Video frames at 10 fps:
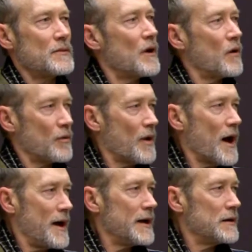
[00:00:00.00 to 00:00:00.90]
go
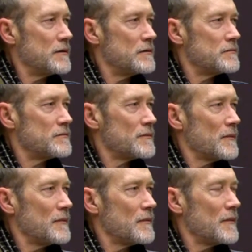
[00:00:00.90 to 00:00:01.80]
awry?
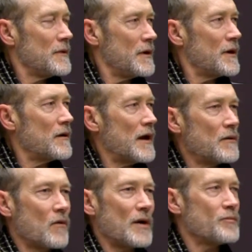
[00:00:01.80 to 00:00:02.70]
You know,
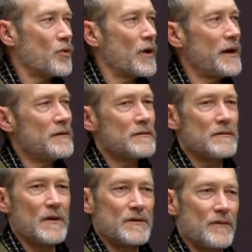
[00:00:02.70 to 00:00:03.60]
at what point
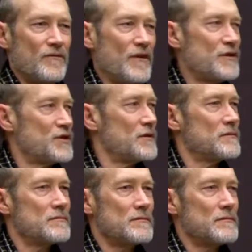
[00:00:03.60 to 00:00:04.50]
does a
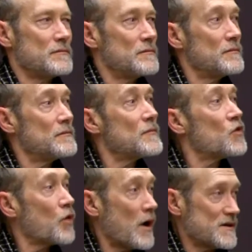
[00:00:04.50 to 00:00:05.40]
vision
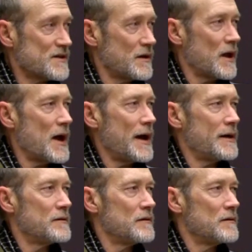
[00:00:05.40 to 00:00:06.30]
cross a
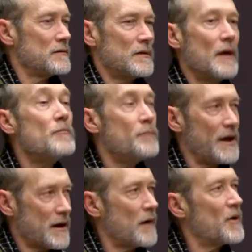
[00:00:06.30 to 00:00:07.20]
line,
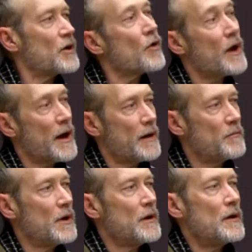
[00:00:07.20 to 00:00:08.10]
become a crime?
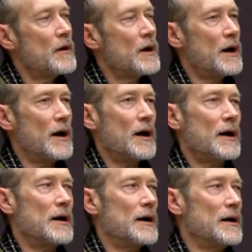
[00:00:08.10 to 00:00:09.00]
Uh,
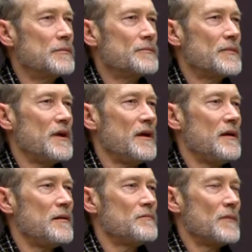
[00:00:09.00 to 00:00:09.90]
um, he